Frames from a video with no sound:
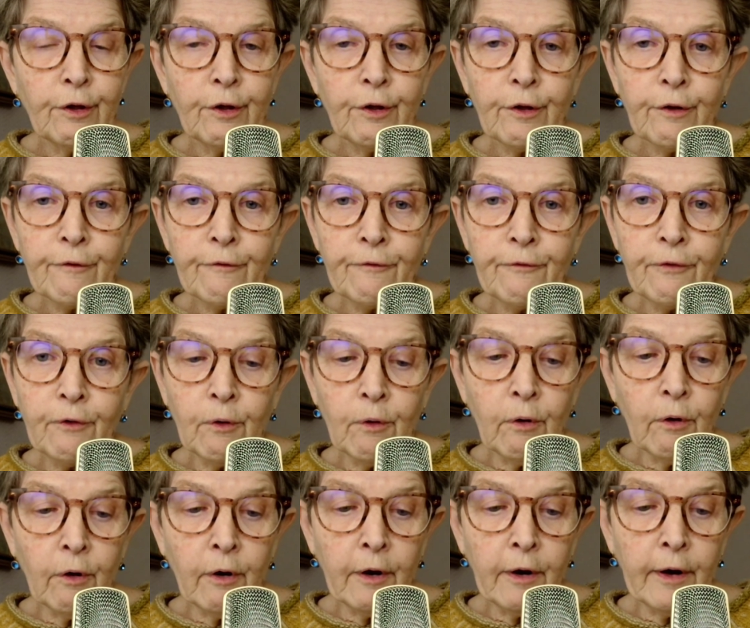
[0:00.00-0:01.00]

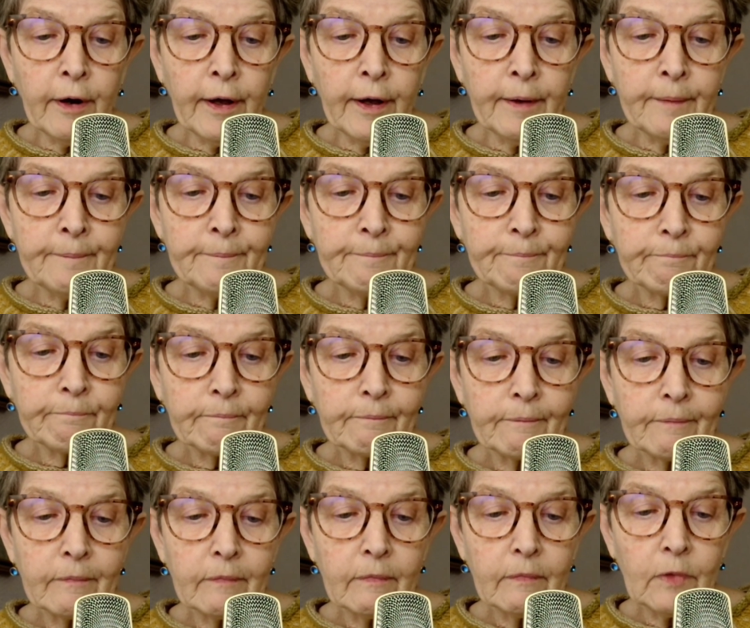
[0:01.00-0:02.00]
for
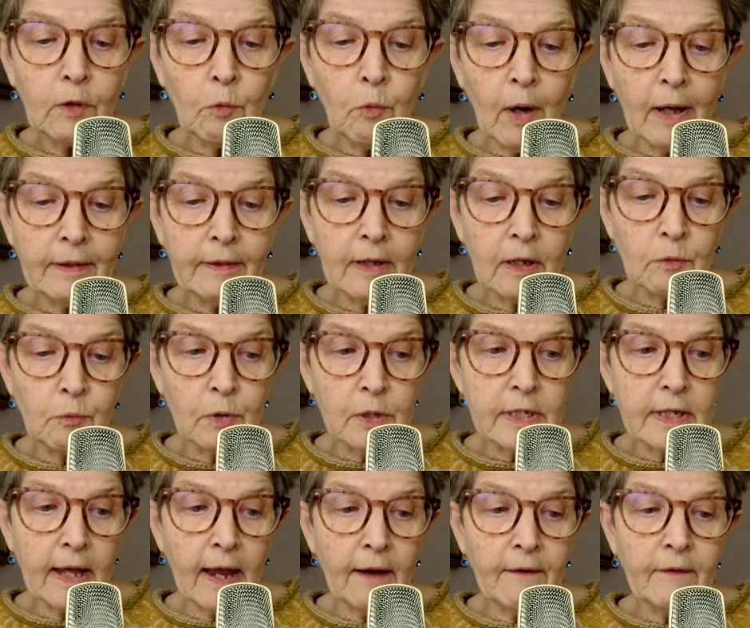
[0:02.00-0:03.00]
the one that was
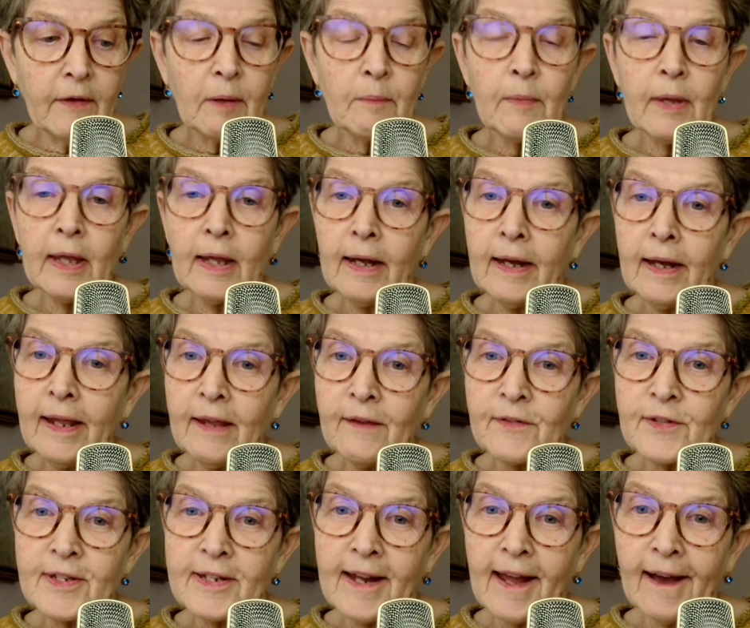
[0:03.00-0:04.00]
carrying me
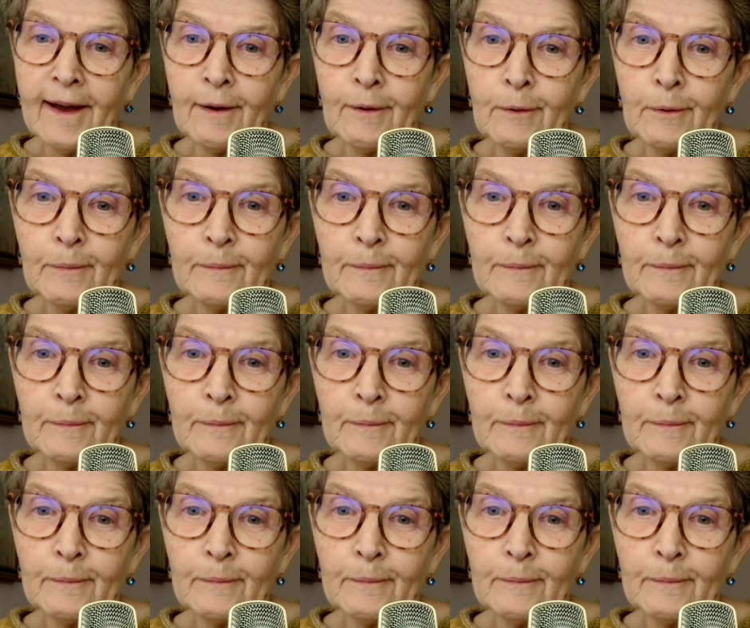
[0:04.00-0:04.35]
leaves now.